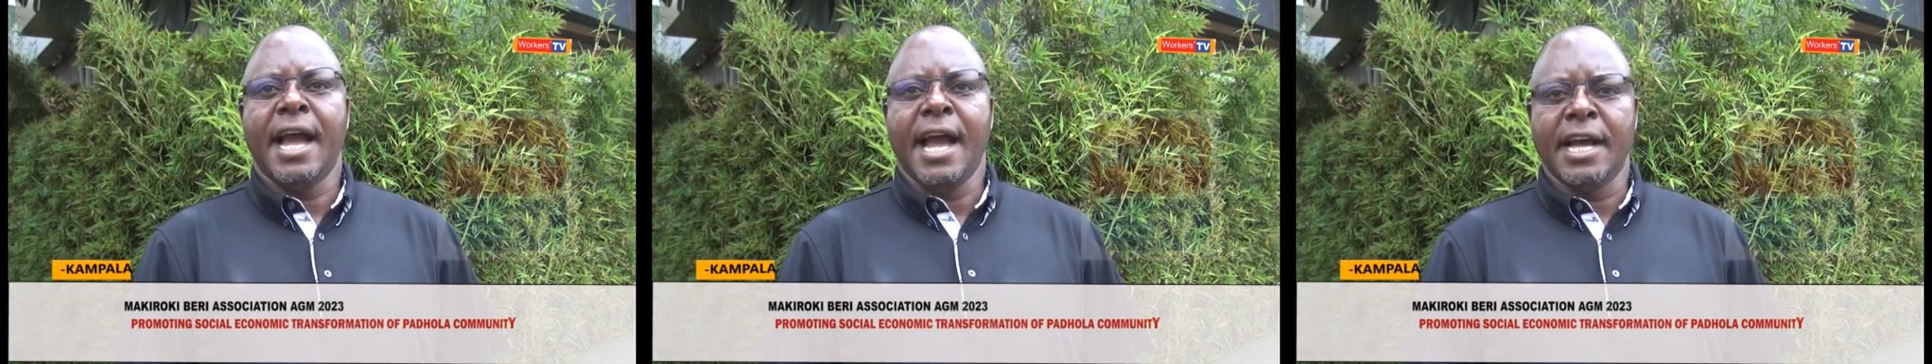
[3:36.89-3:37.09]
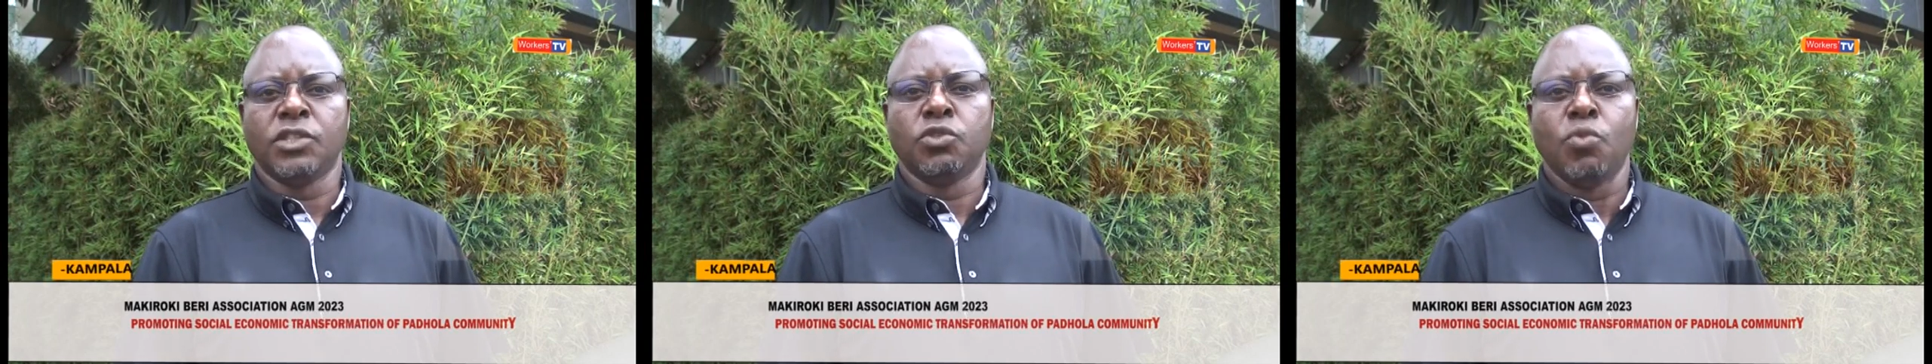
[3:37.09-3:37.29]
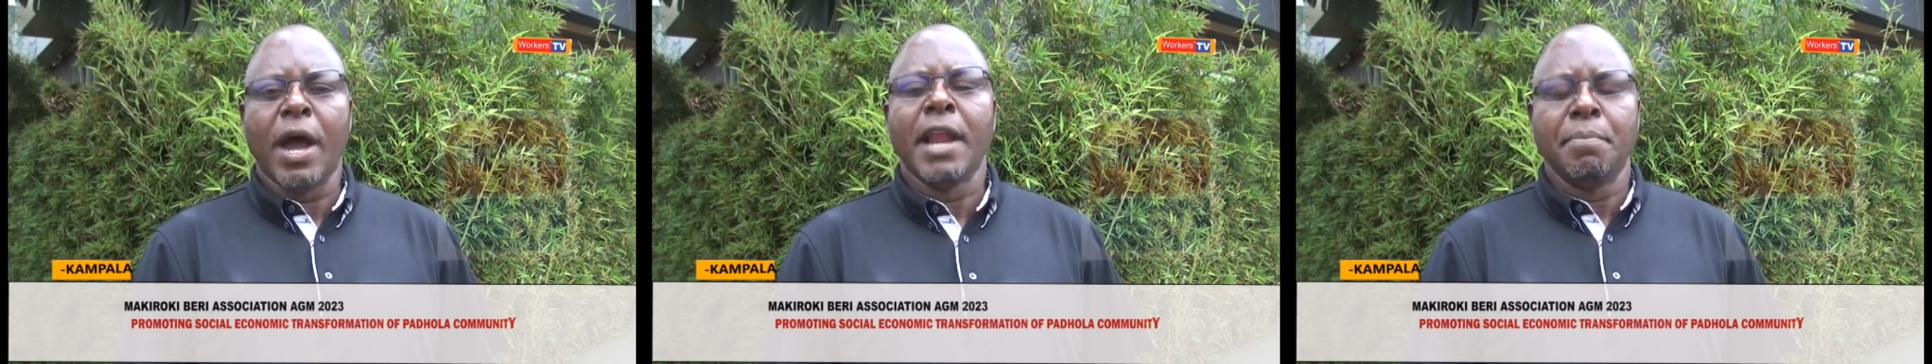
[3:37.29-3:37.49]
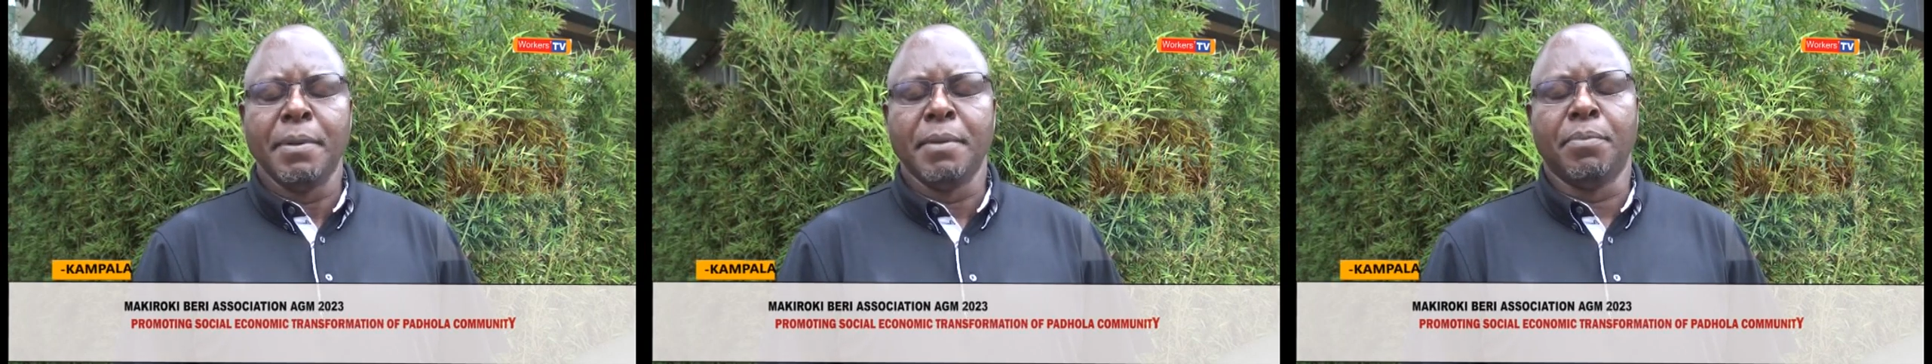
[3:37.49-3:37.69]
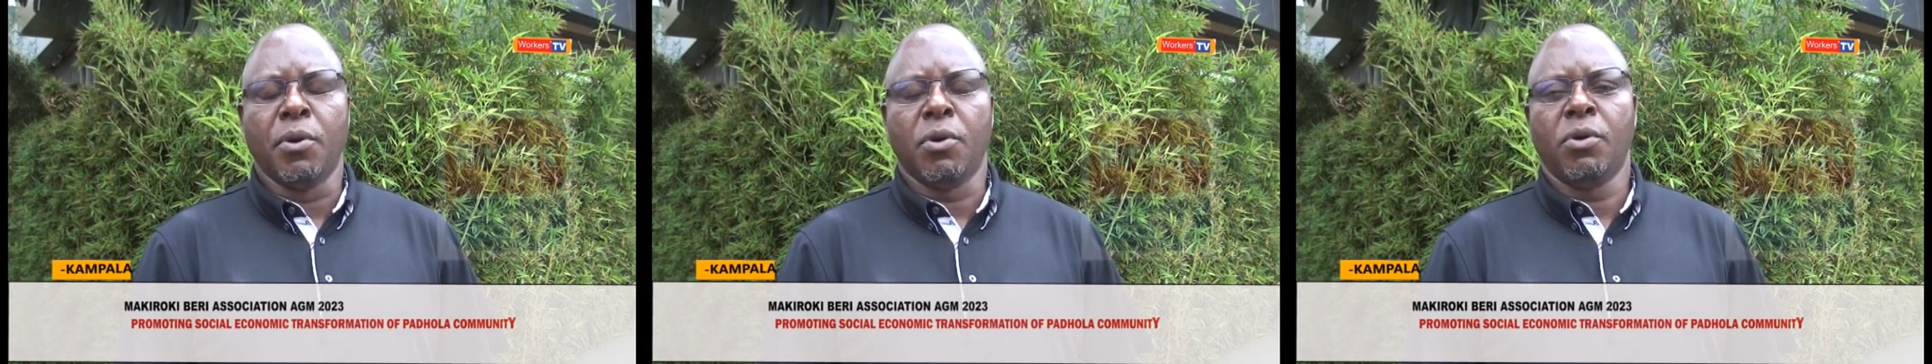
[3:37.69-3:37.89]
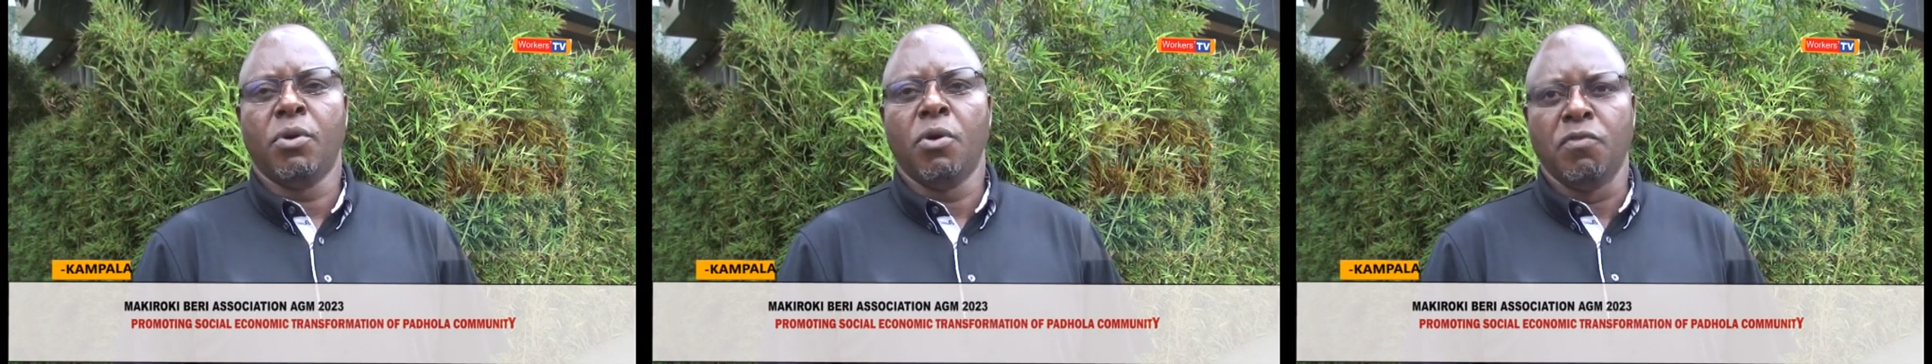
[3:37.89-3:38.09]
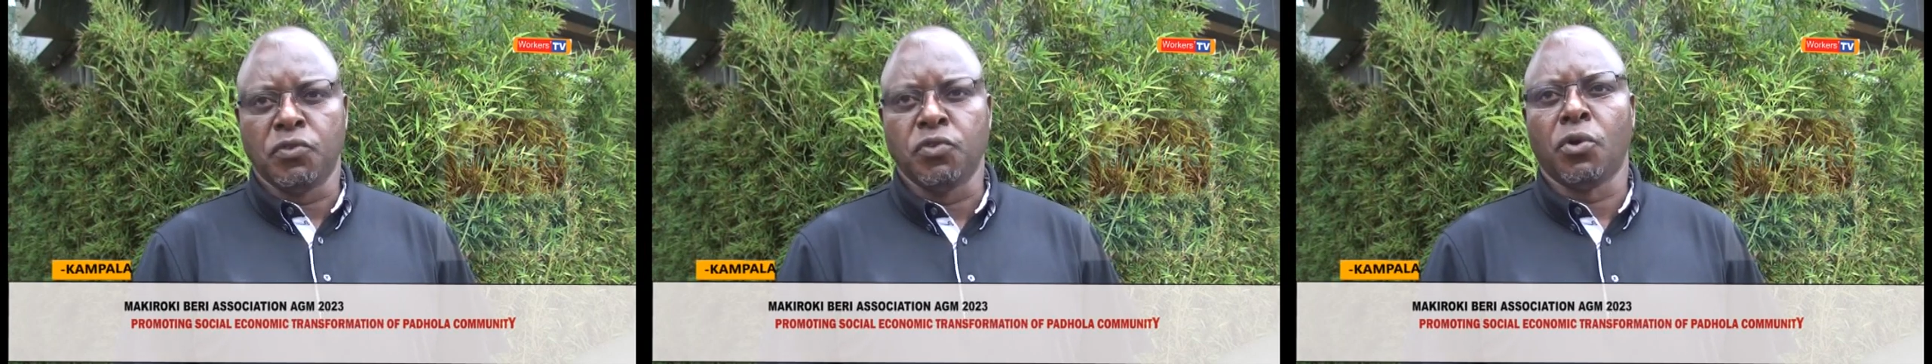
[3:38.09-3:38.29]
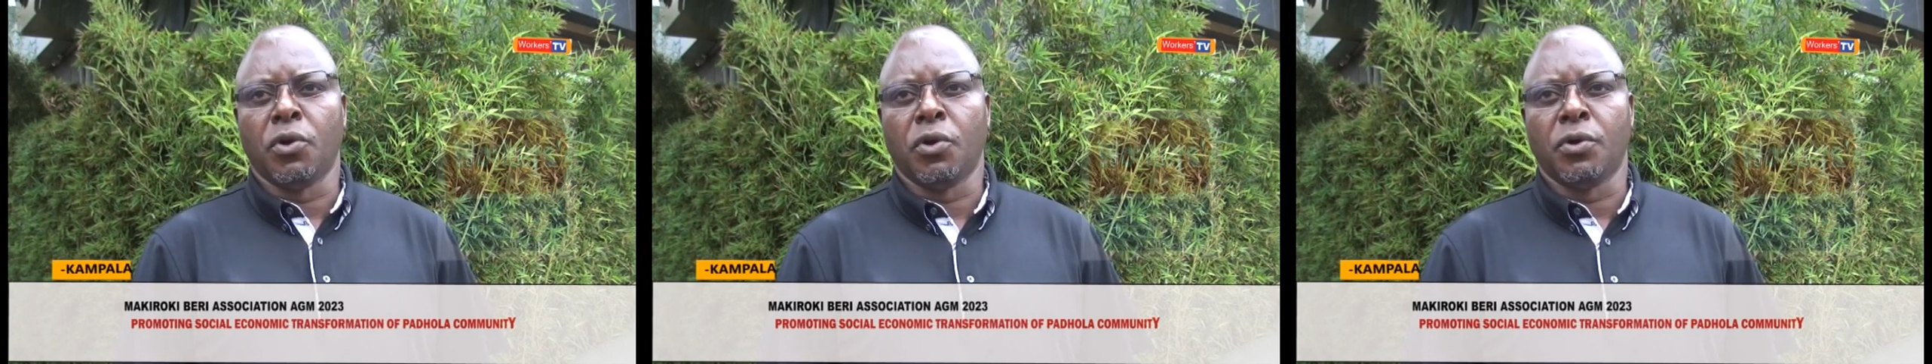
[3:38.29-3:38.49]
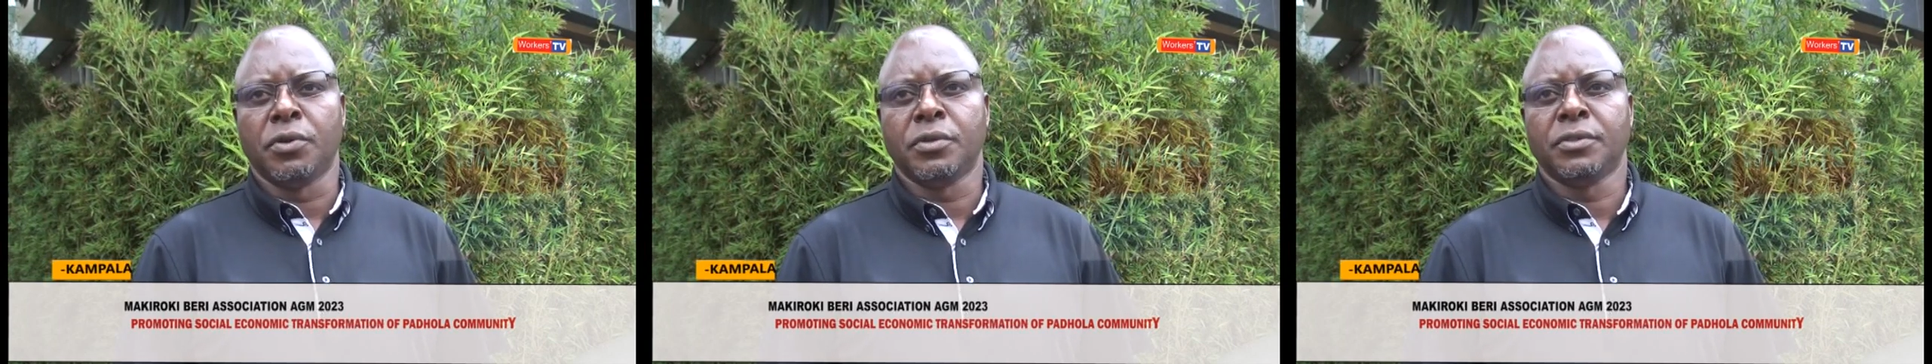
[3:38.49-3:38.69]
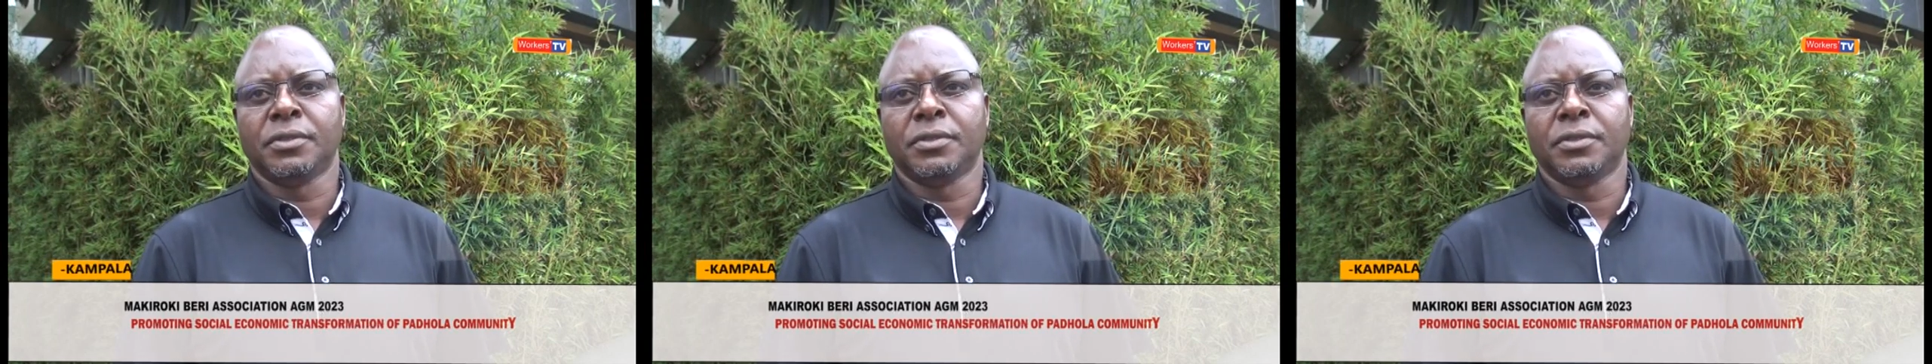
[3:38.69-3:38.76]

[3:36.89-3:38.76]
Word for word: as one people of Tororo.